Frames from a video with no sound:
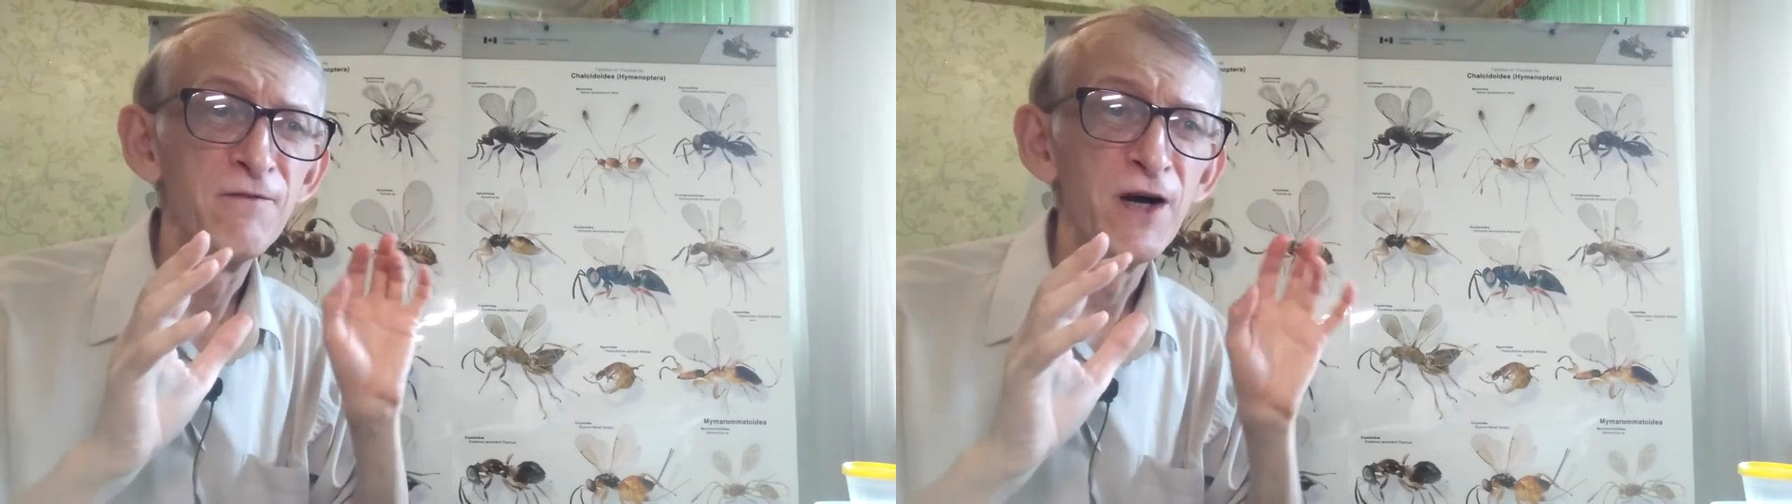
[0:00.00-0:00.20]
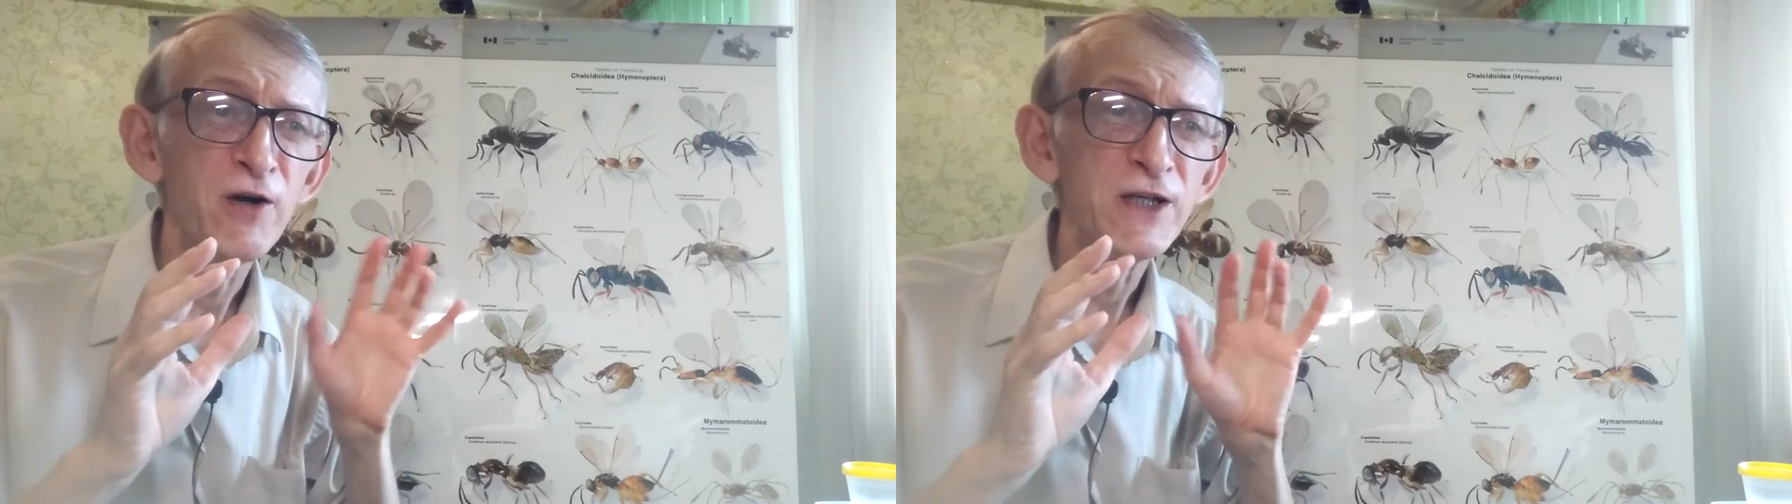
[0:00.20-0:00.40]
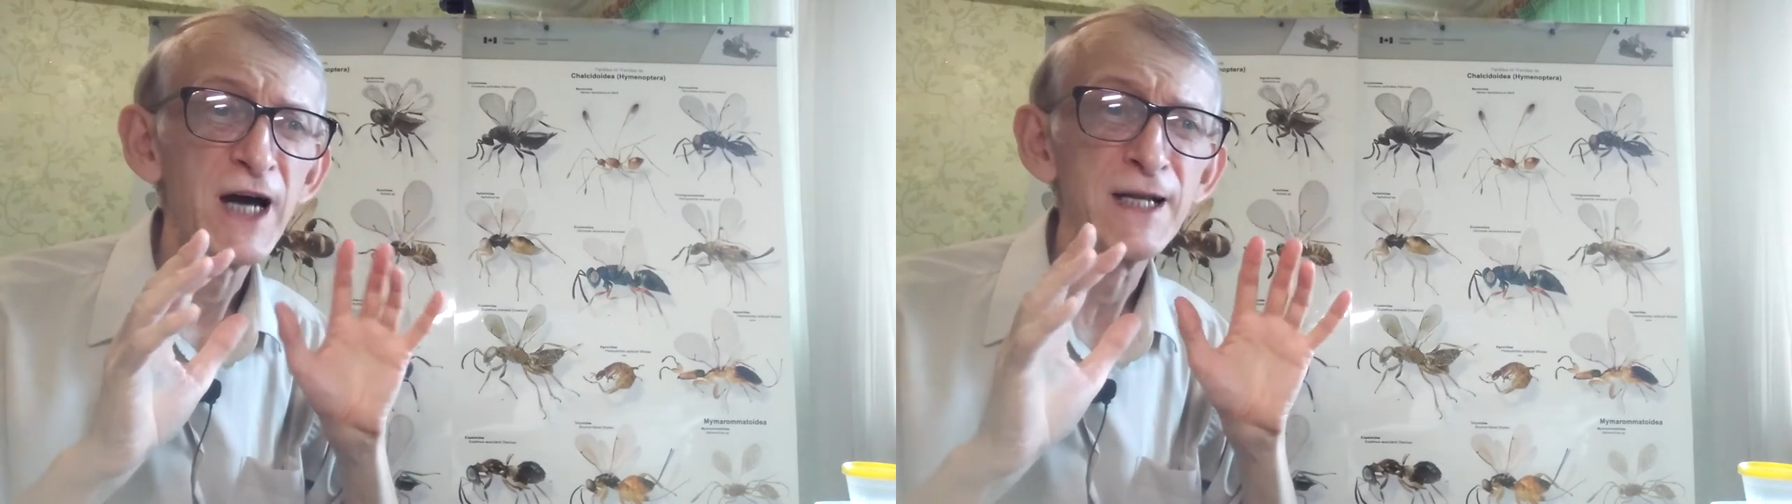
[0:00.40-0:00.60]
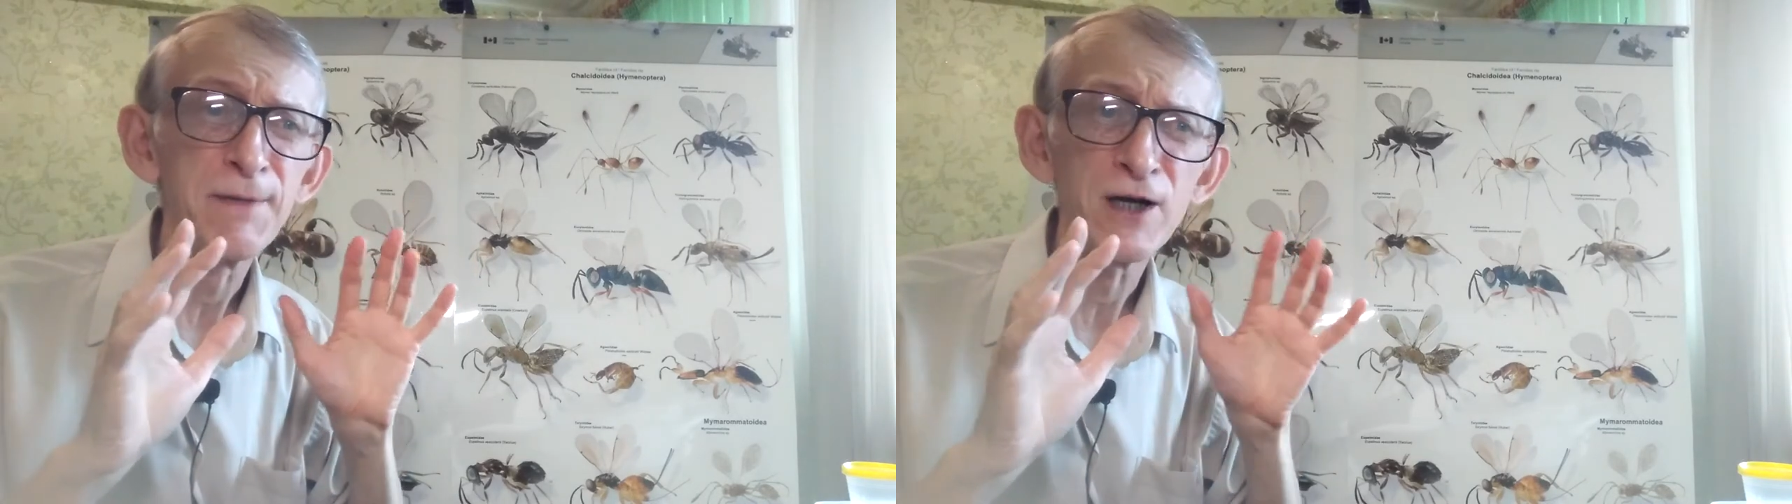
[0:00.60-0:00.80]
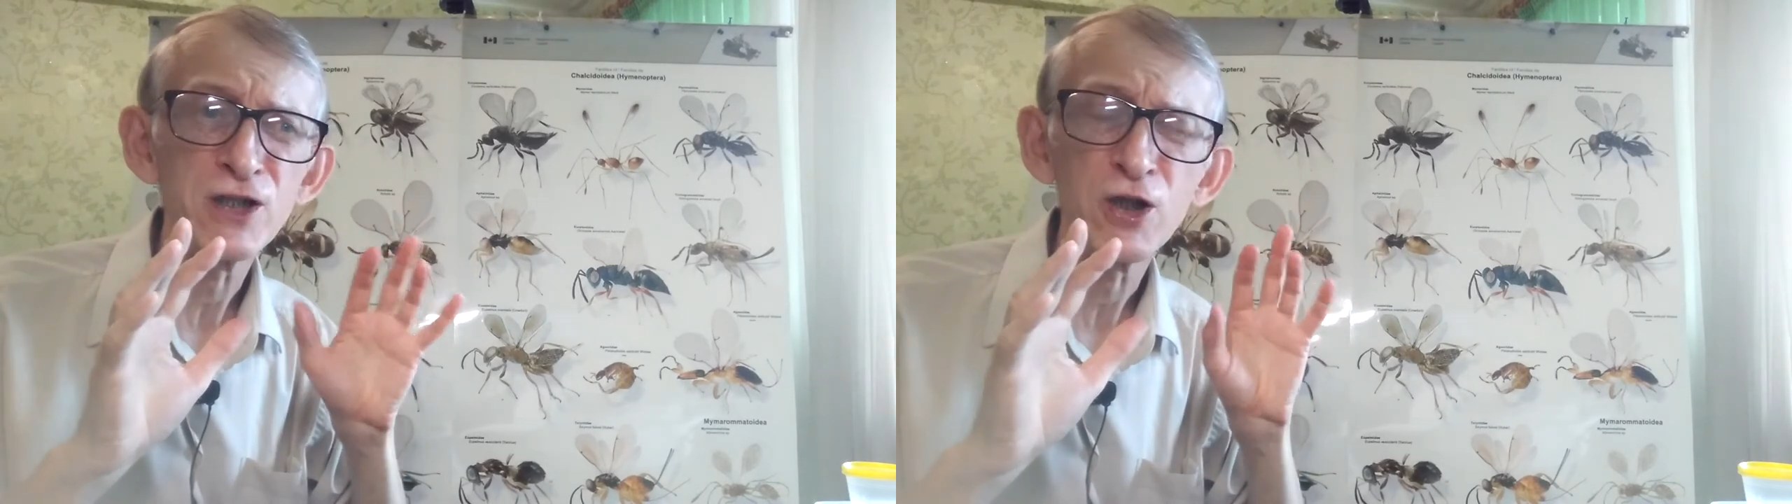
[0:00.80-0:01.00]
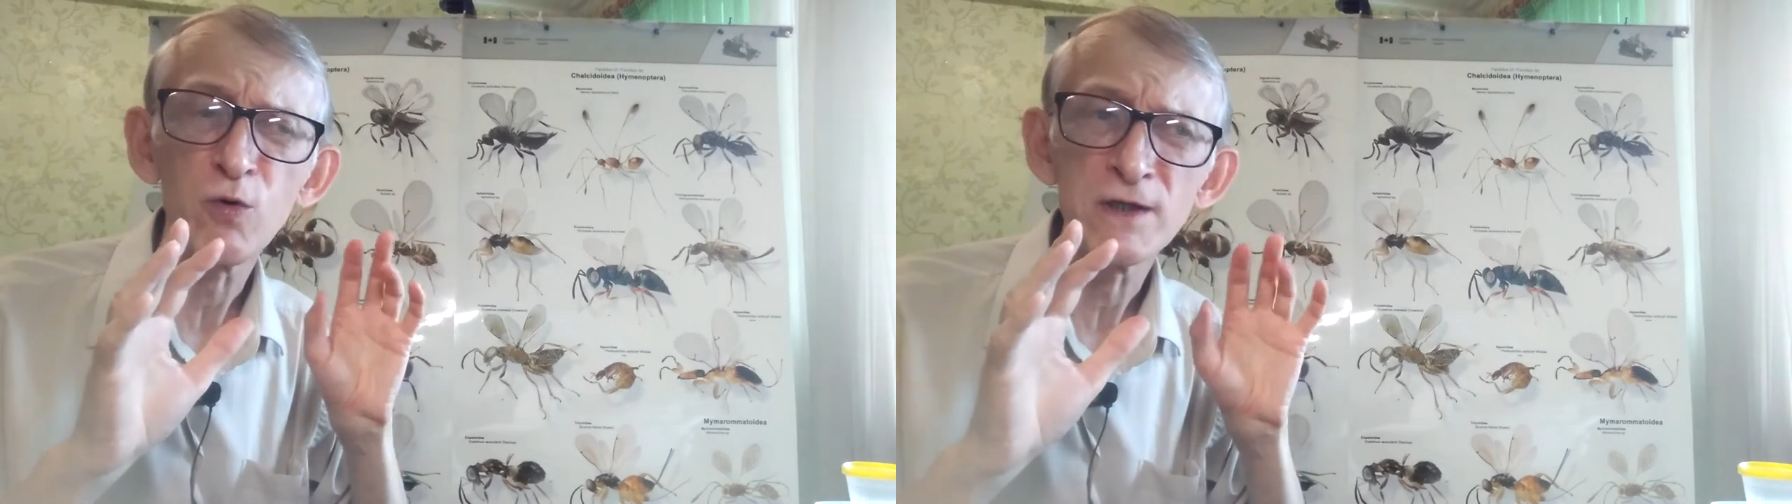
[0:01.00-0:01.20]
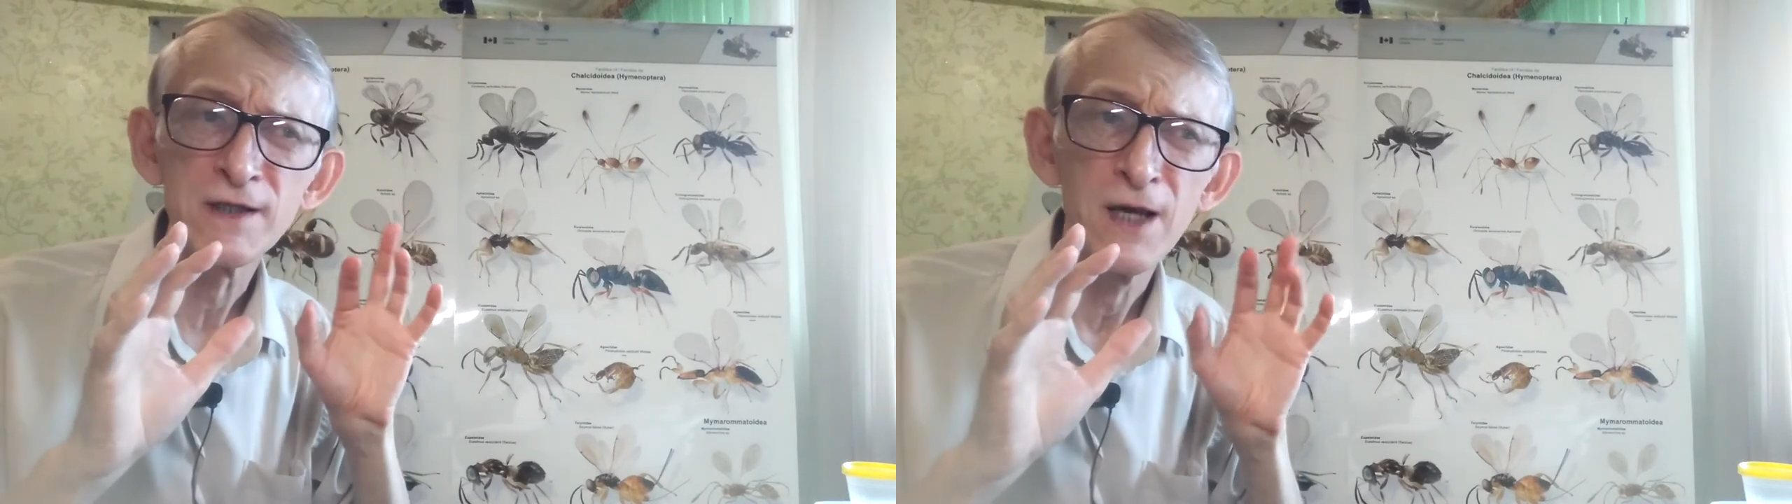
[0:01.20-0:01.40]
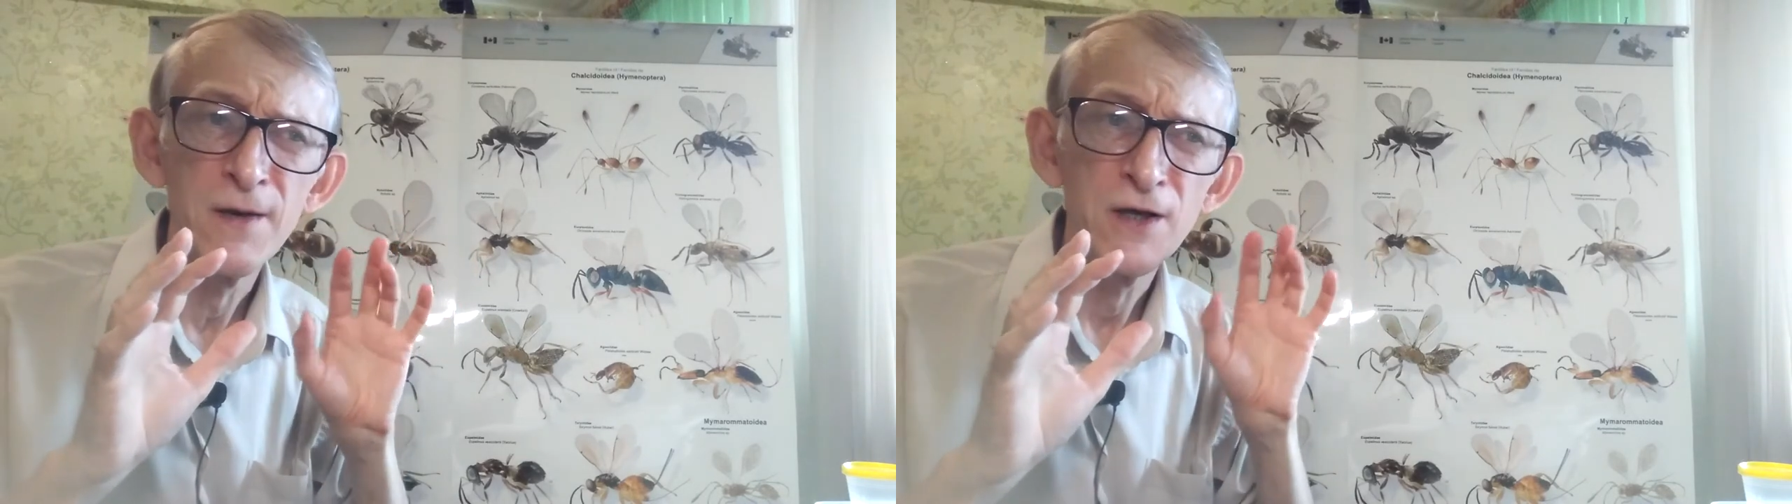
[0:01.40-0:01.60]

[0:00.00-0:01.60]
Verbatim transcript: Very tiny parasitic wasps,